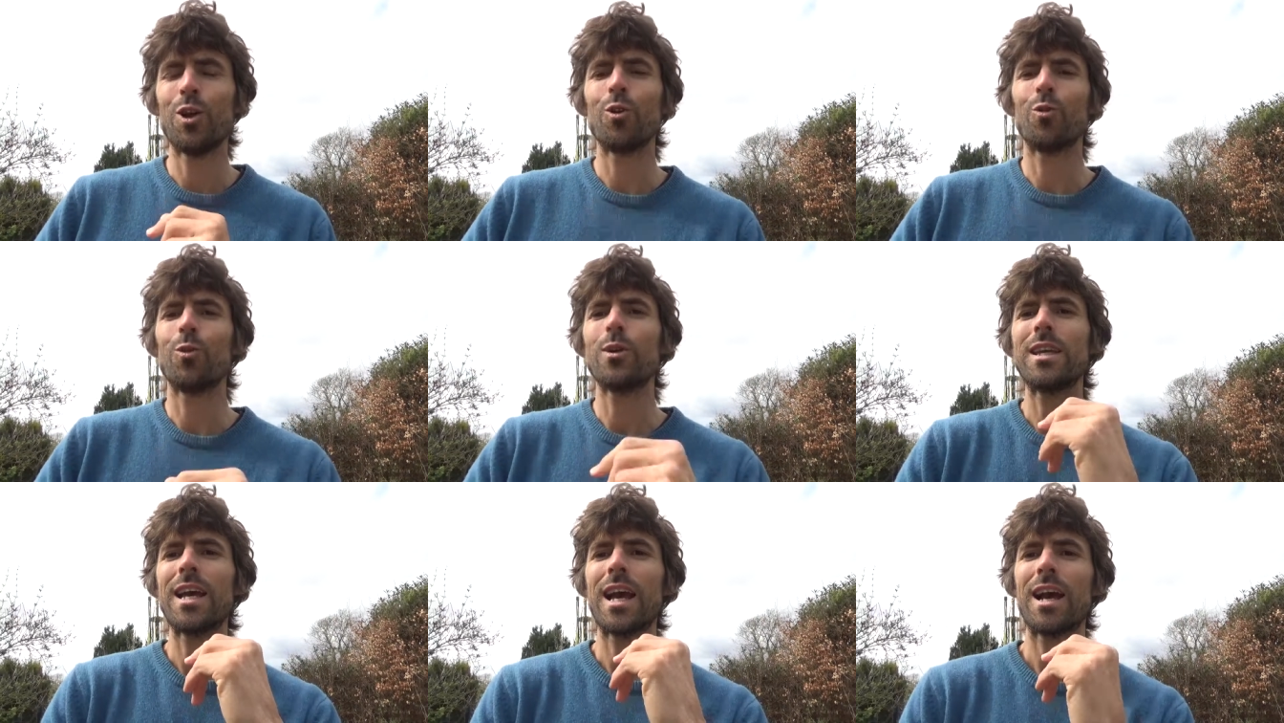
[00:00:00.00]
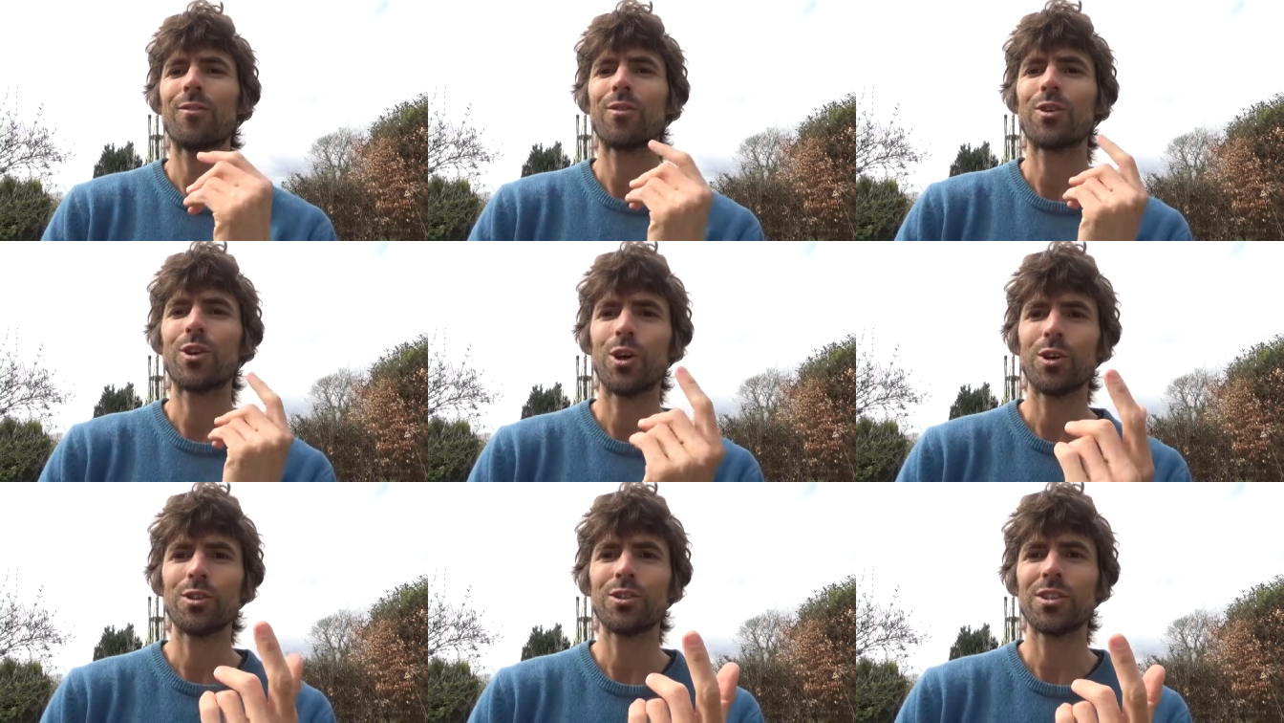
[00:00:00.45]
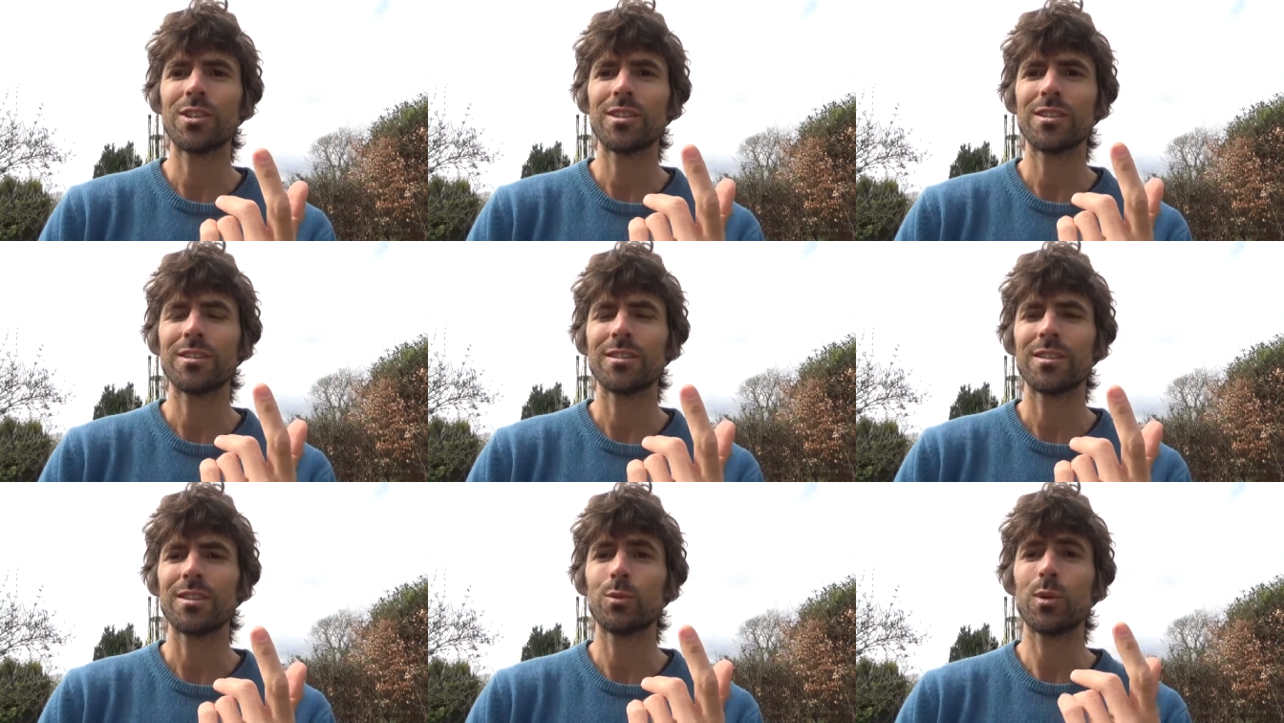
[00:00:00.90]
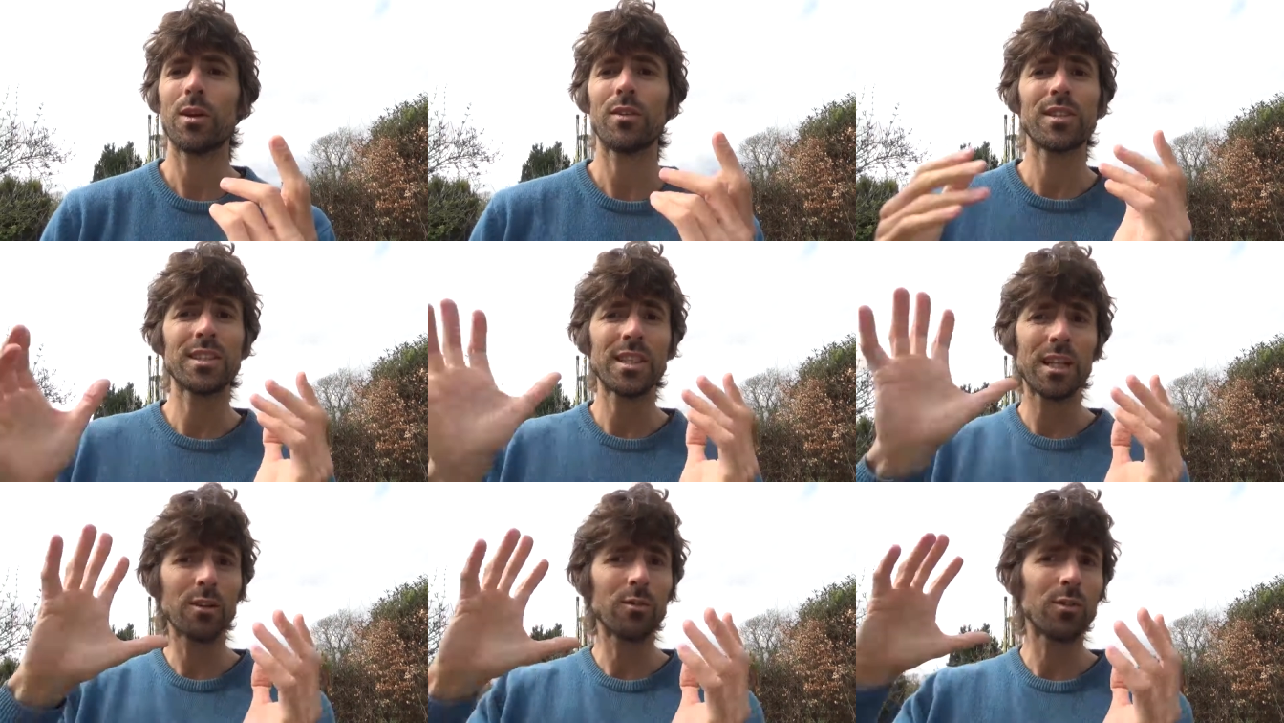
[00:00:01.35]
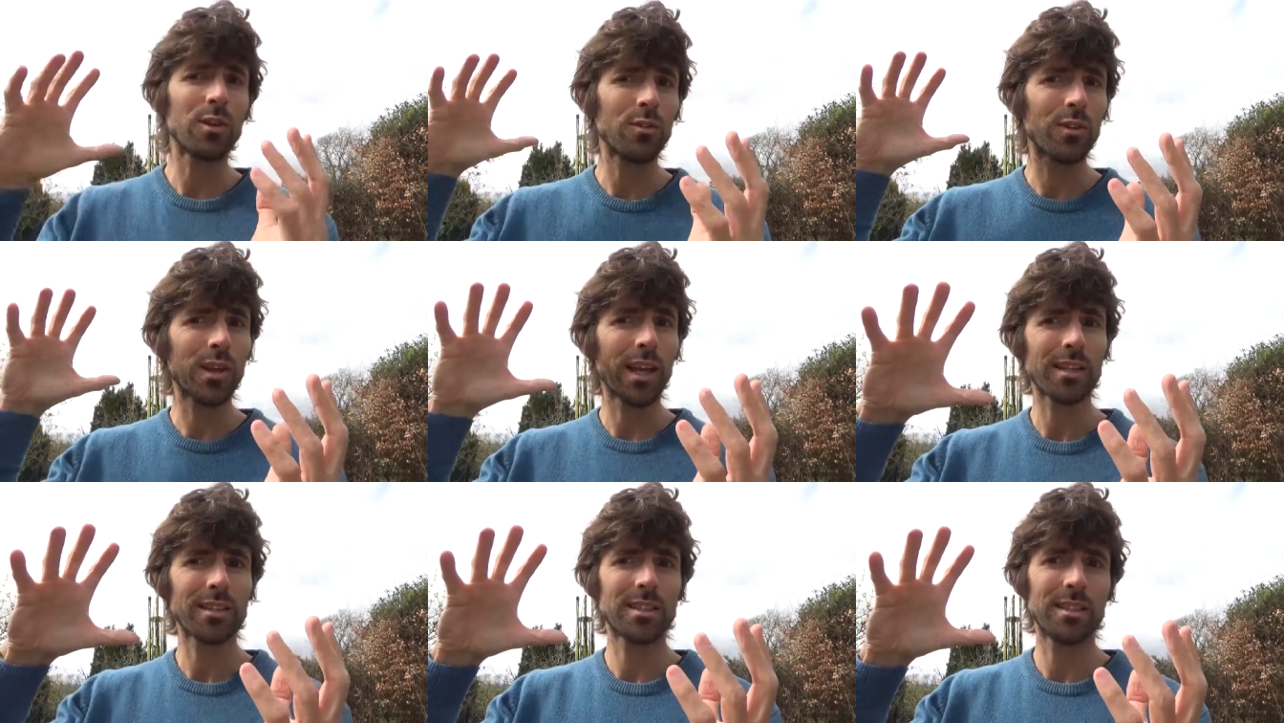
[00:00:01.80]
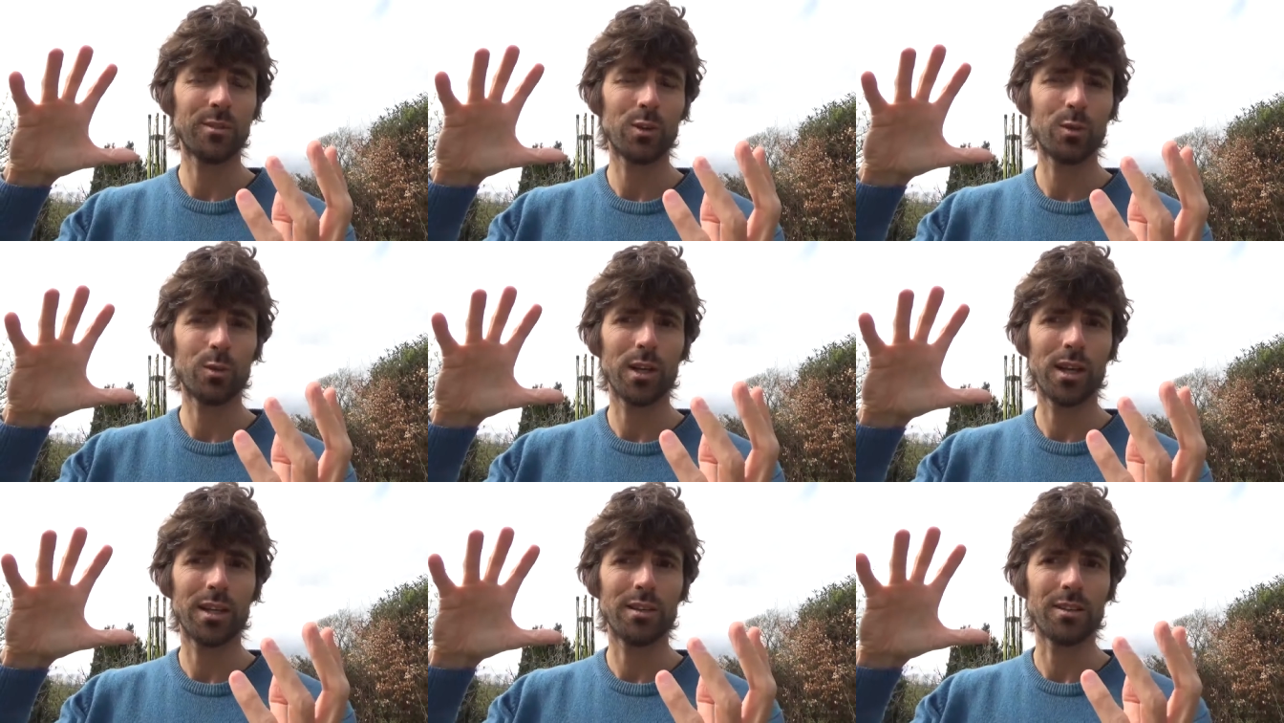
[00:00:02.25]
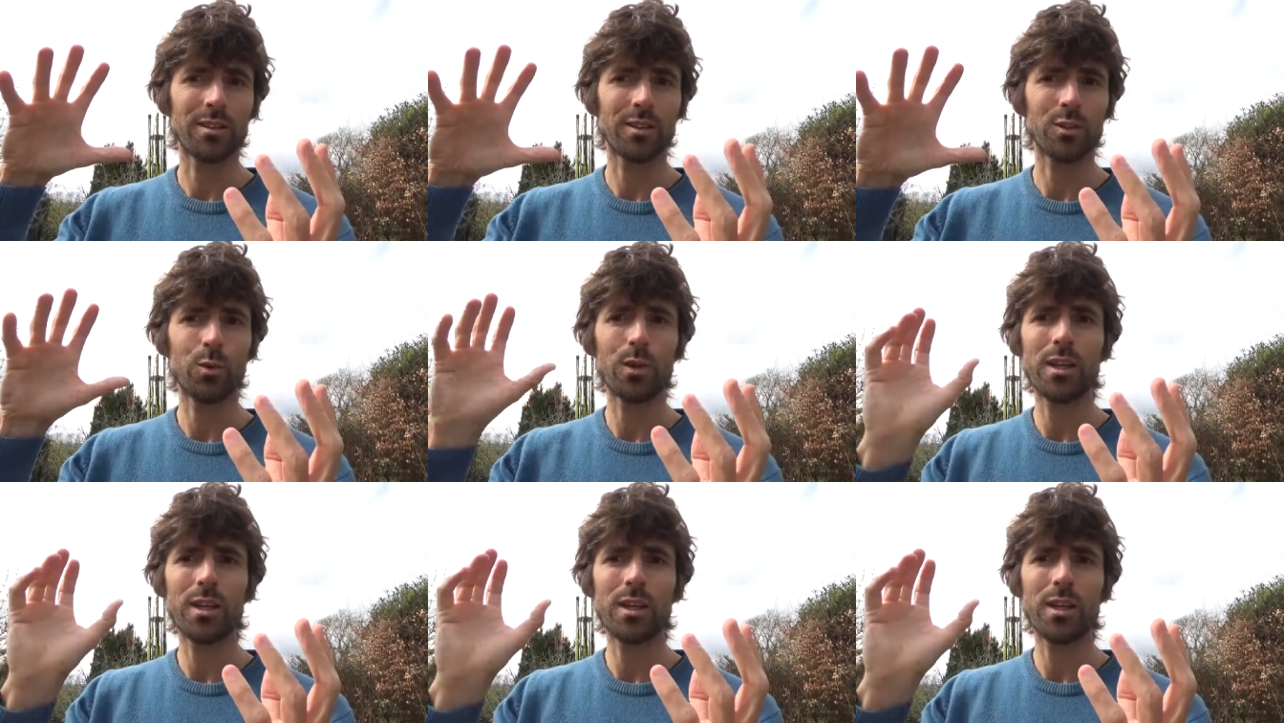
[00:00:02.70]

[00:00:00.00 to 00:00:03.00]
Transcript: we have consciousness, we have self reflexive awareness.